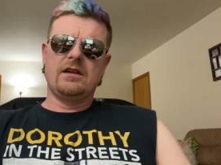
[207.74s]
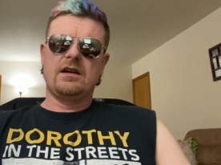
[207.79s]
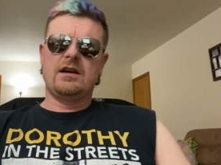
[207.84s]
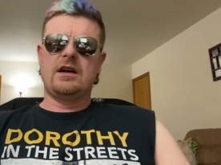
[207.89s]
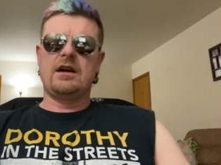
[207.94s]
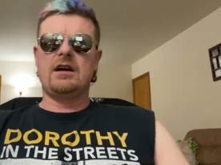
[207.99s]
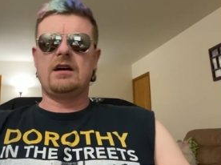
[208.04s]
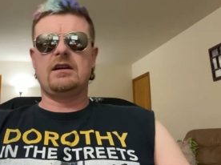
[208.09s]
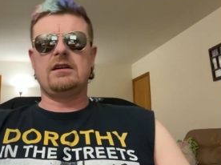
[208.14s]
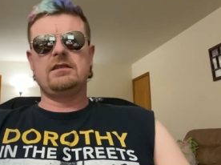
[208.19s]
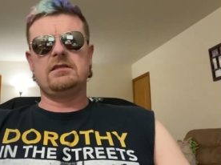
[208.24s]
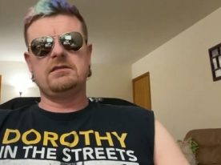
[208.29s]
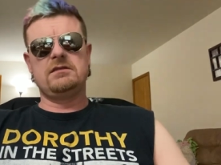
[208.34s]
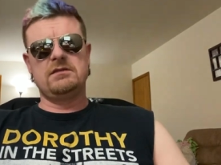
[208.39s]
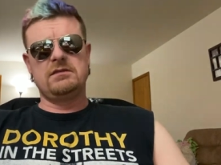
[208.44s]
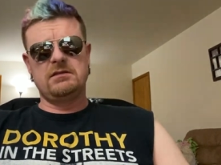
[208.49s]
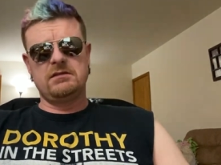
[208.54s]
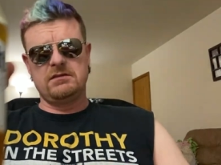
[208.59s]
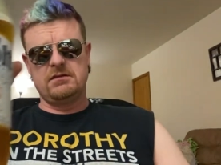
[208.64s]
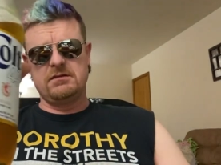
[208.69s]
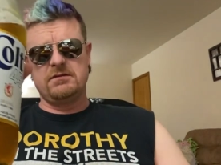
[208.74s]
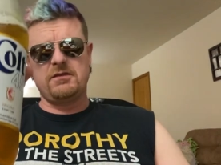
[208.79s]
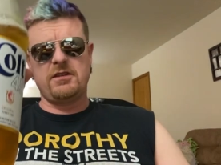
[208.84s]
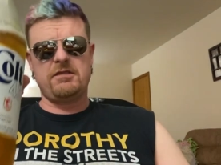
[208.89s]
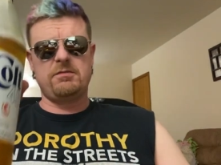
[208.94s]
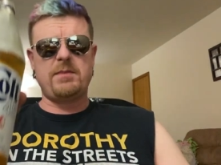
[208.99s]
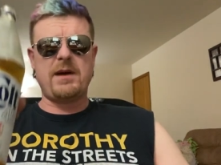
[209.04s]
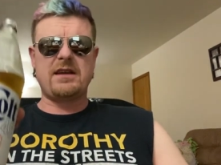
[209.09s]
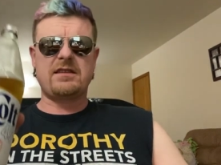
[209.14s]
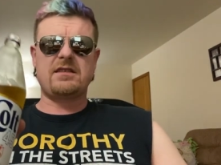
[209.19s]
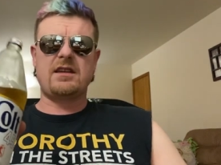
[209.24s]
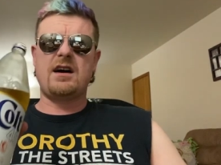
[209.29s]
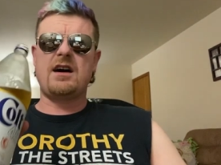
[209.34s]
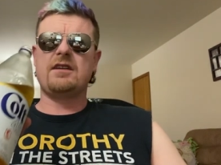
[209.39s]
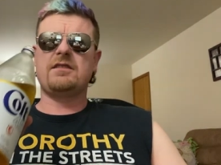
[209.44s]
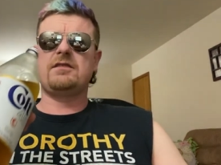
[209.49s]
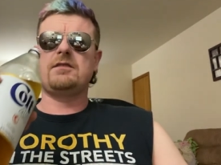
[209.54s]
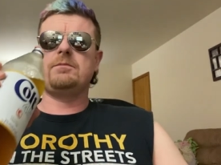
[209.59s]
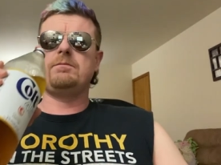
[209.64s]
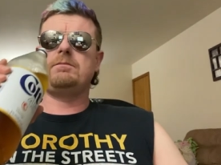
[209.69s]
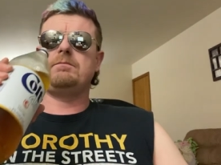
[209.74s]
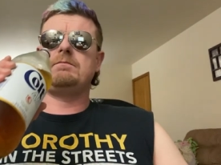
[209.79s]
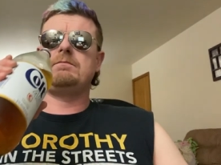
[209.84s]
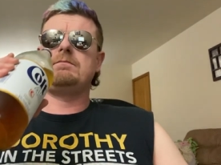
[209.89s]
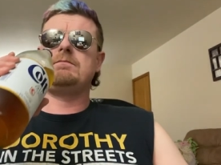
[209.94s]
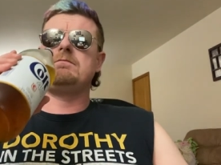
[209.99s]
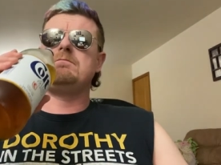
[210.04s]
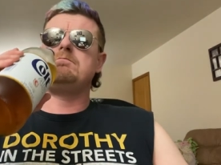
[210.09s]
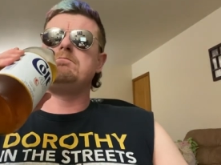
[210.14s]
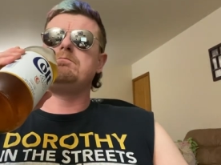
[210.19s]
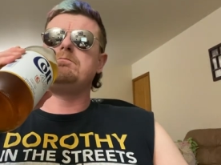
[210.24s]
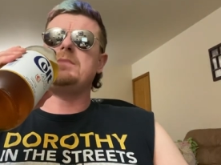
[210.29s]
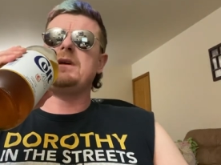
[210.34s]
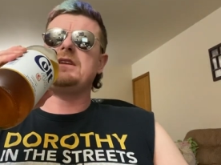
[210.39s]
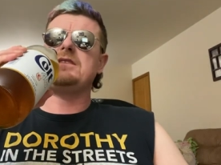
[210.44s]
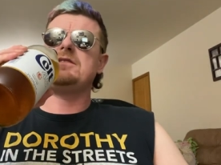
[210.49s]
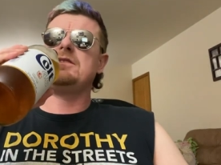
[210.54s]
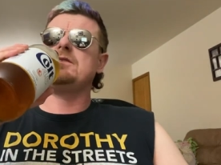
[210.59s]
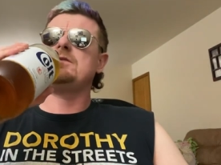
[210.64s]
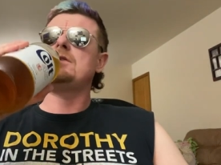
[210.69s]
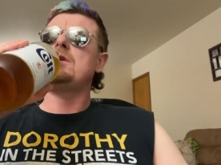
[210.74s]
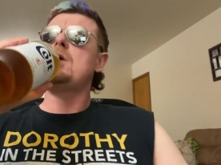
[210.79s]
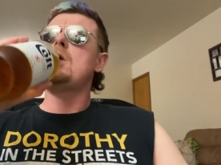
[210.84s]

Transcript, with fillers: Uh, respect the hustle, bitches.